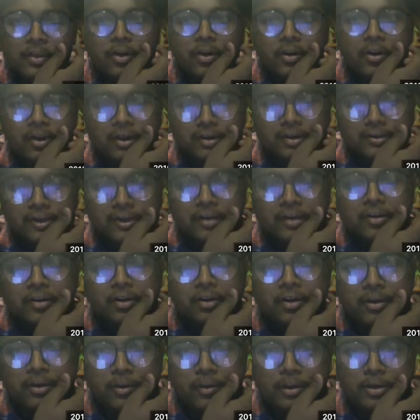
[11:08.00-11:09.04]
start
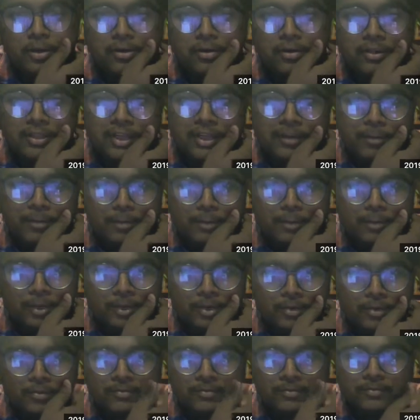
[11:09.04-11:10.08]
contributing to Ethereum 2.0?
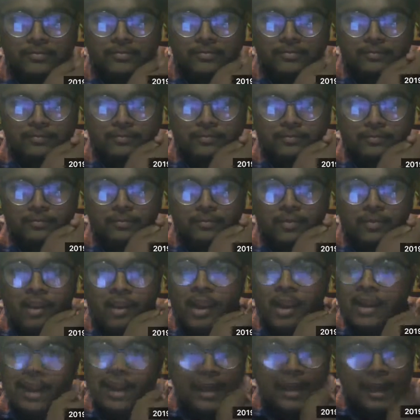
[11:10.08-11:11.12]

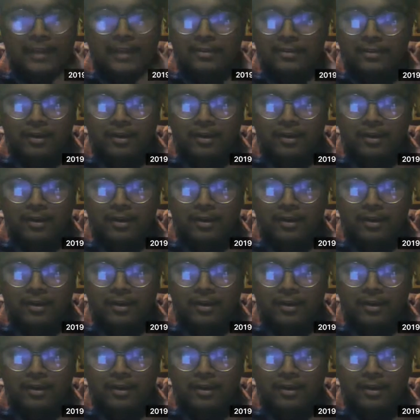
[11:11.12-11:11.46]
Like I saw.